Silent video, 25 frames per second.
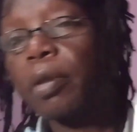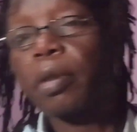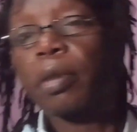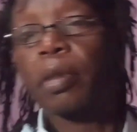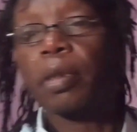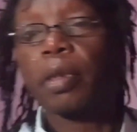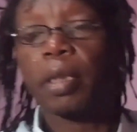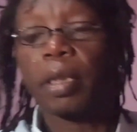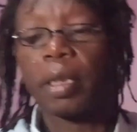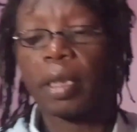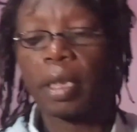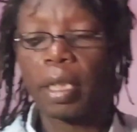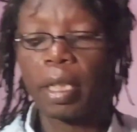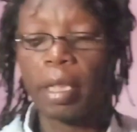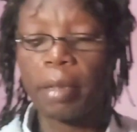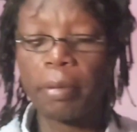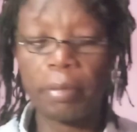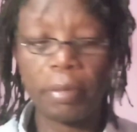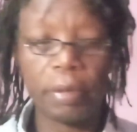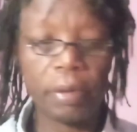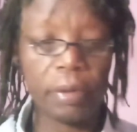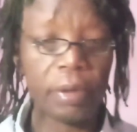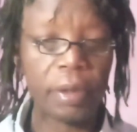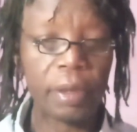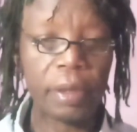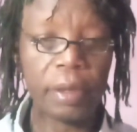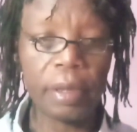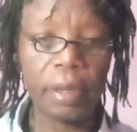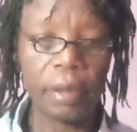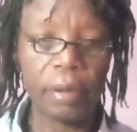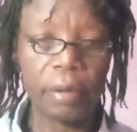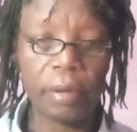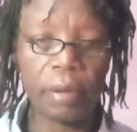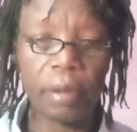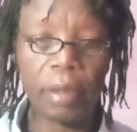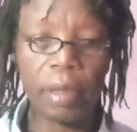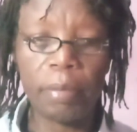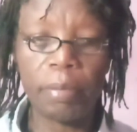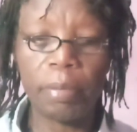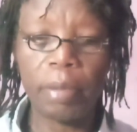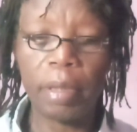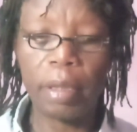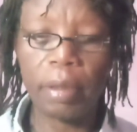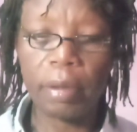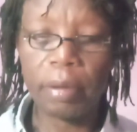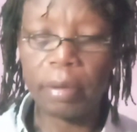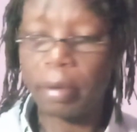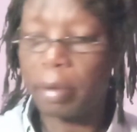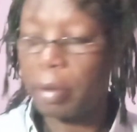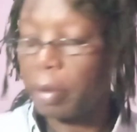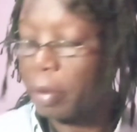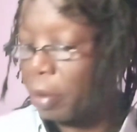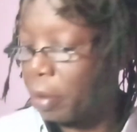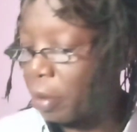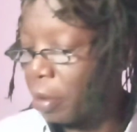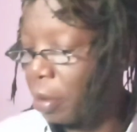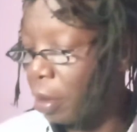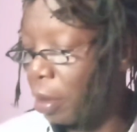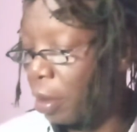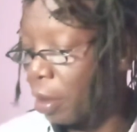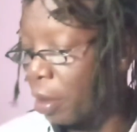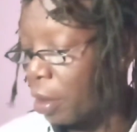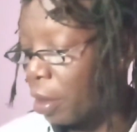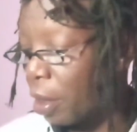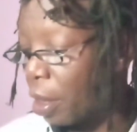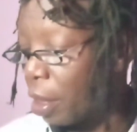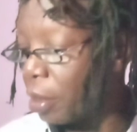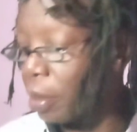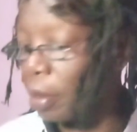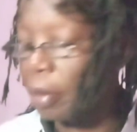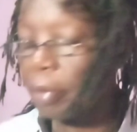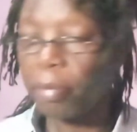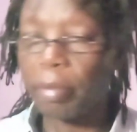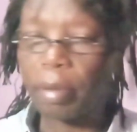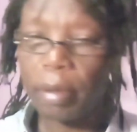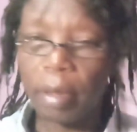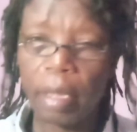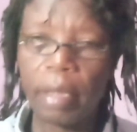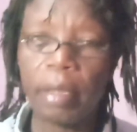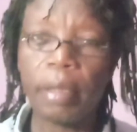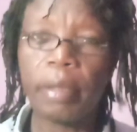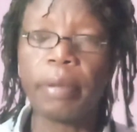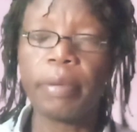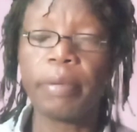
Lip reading: the thing I'm interested to talk about is algebra.